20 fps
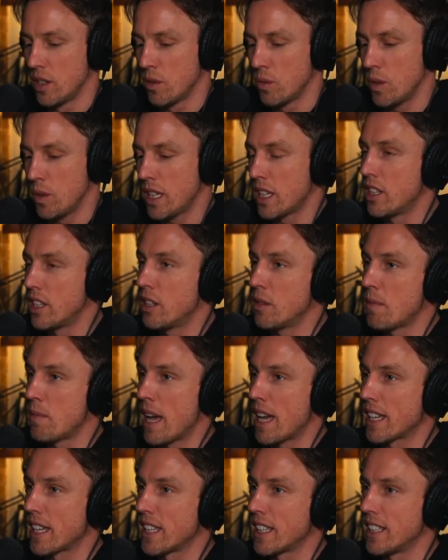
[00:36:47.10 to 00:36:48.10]
We can look
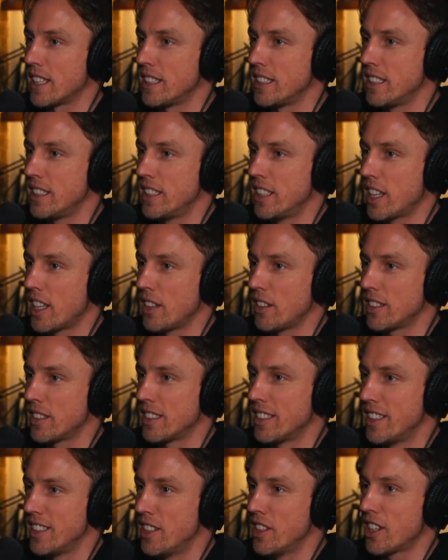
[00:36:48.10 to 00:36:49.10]
back and, you know,
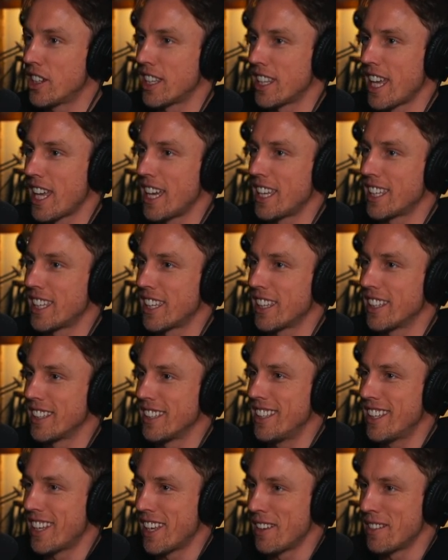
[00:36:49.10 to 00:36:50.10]
look at that and,
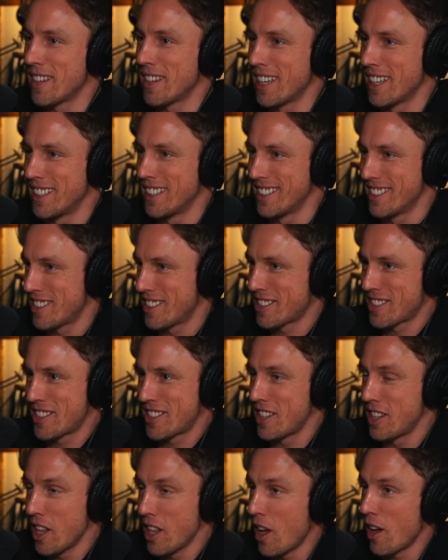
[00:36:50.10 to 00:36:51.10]
you know, just
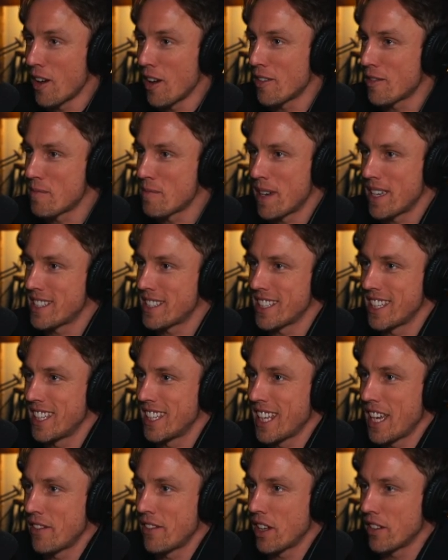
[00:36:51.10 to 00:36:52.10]
laugh basically and
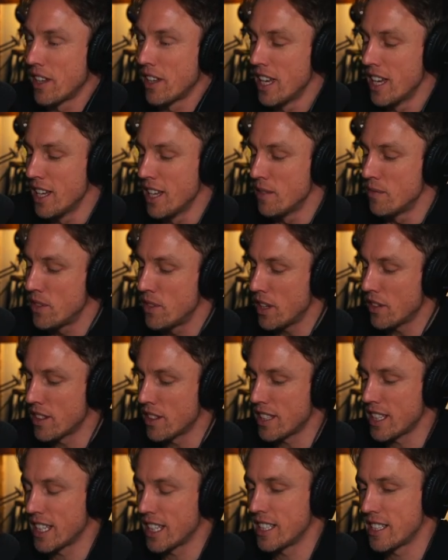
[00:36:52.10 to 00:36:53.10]
have a laugh. The other
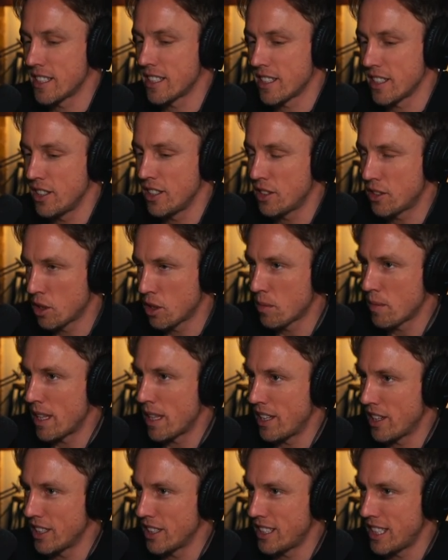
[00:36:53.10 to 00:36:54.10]
thing is you talk about
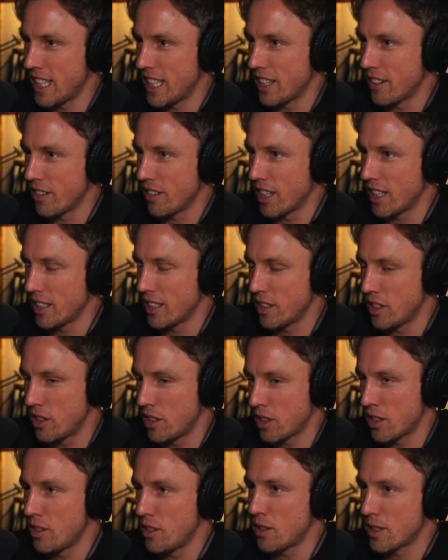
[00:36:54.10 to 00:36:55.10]
the idea, right? You
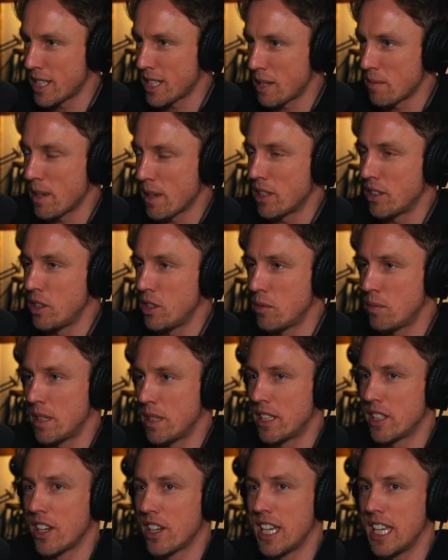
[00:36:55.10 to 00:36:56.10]
know, you're saying about you being
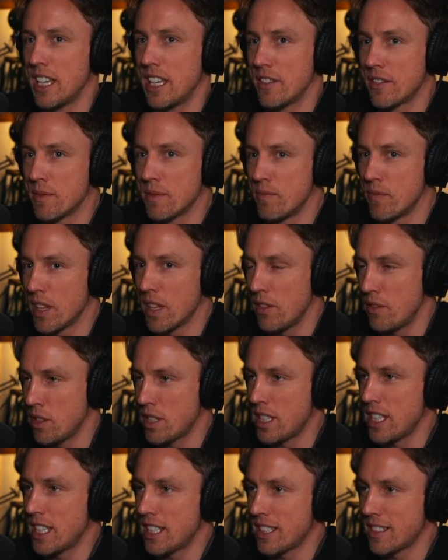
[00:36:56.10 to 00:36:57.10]
naive. Have you
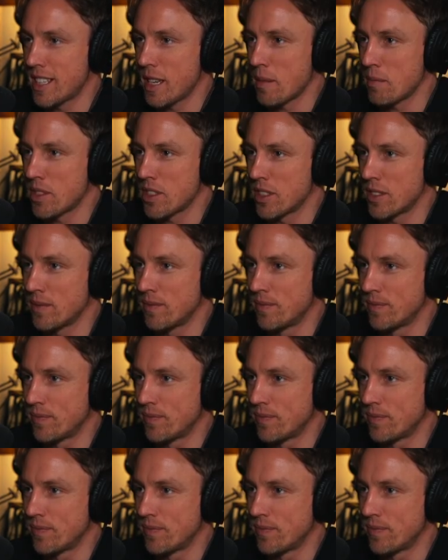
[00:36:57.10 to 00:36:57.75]
seen Inception?